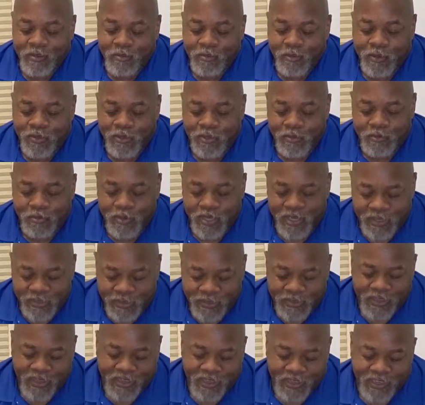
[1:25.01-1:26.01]
But the big
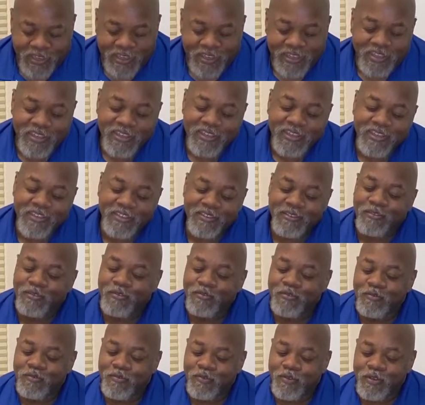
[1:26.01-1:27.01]
thing
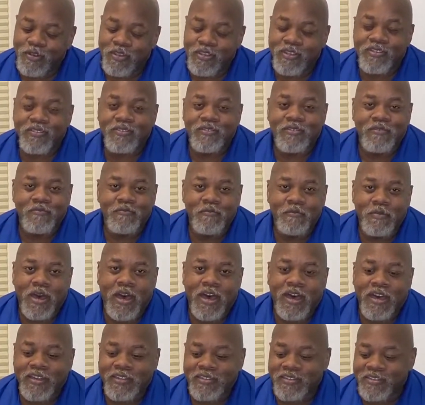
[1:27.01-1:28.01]
for this
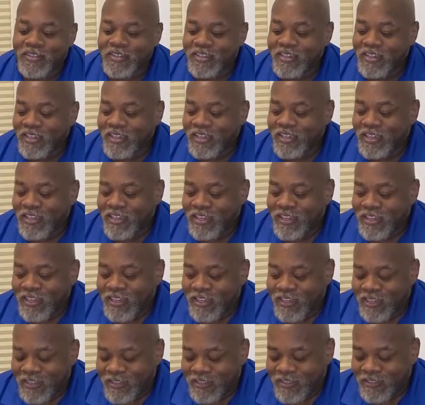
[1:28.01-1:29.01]
box
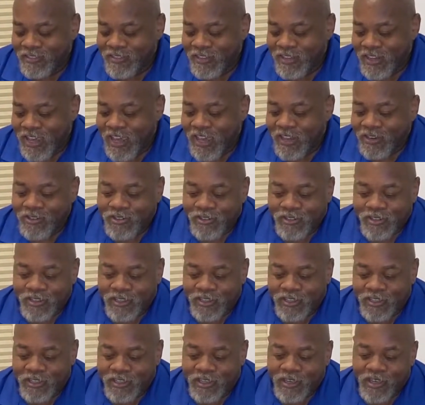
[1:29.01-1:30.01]
is it
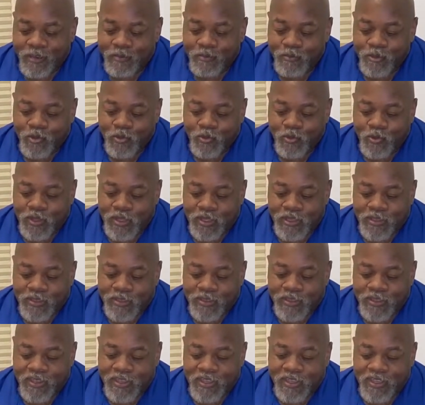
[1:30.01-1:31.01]
actually comes
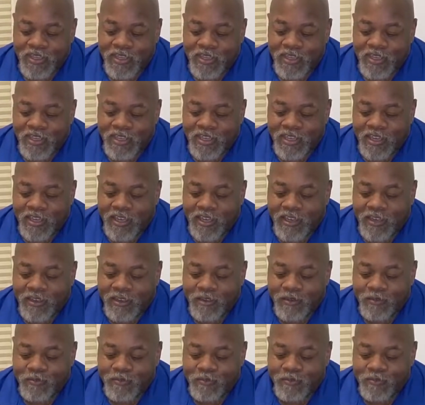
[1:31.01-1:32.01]
with
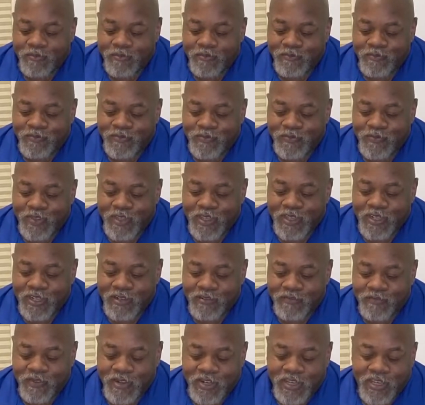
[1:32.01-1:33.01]
an
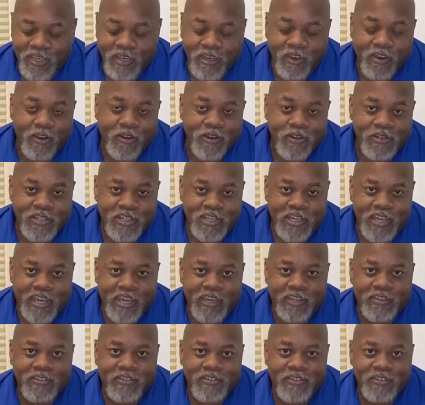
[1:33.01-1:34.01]
Nvidia
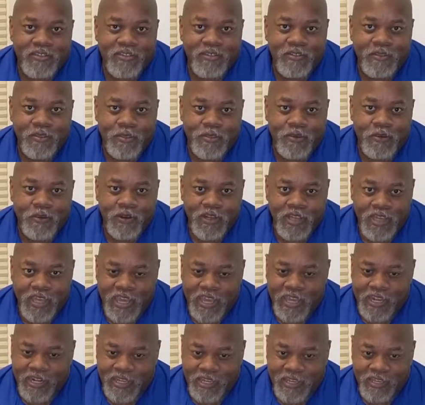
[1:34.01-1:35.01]
RTX
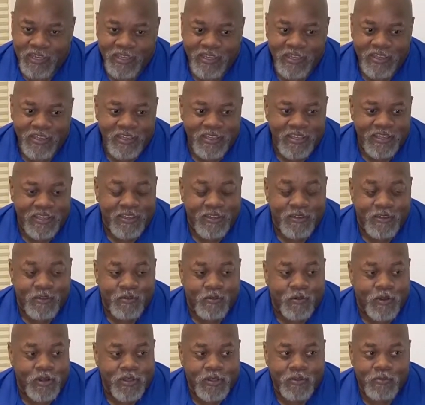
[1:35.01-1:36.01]
3080,
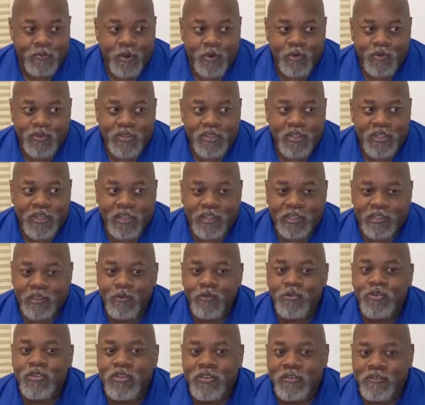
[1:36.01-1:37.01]
one of the most
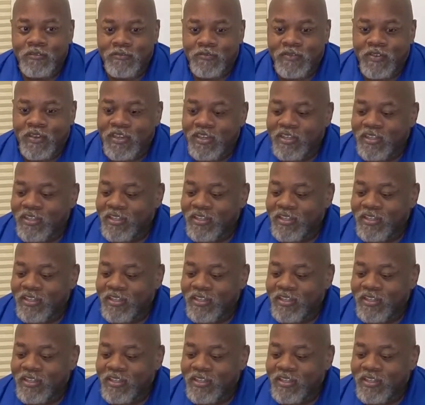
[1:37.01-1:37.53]
elusive